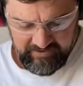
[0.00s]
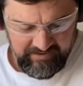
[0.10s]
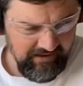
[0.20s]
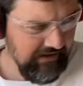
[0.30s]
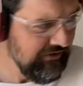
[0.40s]

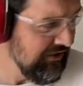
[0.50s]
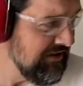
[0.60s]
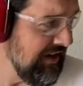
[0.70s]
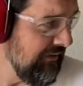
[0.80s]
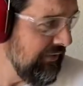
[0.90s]
And it's a
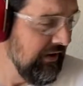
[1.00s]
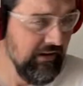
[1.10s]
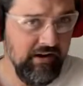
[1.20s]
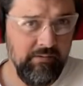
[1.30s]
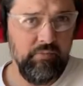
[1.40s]
10-foot
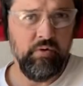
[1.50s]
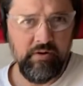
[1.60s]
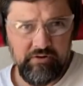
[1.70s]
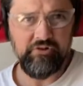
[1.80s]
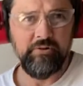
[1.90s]
long
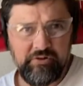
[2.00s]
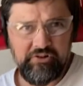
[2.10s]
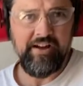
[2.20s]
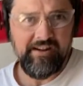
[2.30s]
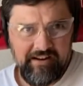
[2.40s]
board, so it's
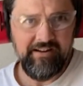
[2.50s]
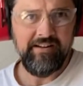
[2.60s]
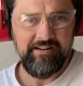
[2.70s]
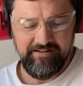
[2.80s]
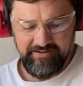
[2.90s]
not gonna,
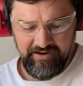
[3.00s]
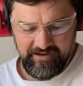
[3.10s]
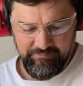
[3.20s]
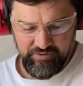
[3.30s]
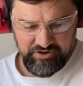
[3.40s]
I
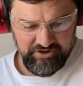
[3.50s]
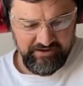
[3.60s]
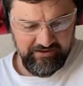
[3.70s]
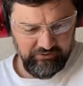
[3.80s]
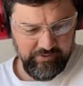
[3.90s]
can push
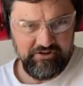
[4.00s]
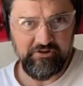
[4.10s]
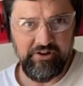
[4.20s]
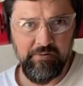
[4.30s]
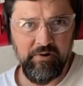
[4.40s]
on as much as
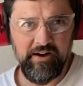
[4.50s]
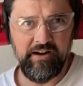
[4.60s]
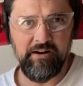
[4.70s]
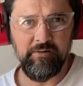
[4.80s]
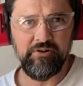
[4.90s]
I want
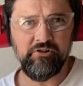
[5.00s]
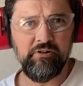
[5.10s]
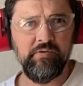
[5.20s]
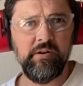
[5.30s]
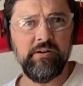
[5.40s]
here with just a
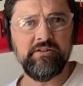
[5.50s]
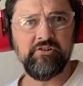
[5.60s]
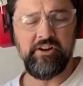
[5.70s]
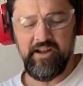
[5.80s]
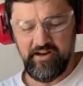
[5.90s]
few inches
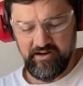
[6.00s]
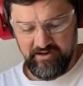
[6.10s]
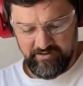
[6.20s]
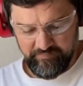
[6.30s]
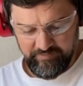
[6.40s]
hanging
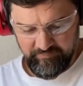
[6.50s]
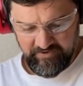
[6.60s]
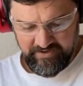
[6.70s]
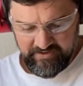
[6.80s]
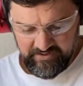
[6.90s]
off, and
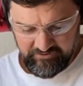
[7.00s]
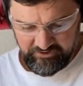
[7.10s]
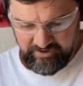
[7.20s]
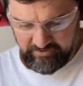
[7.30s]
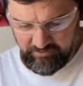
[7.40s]
it's
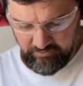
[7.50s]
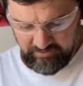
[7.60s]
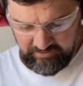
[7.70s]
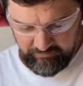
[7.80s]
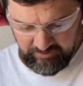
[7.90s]
not going
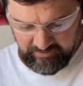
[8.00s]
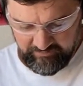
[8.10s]
anywhere.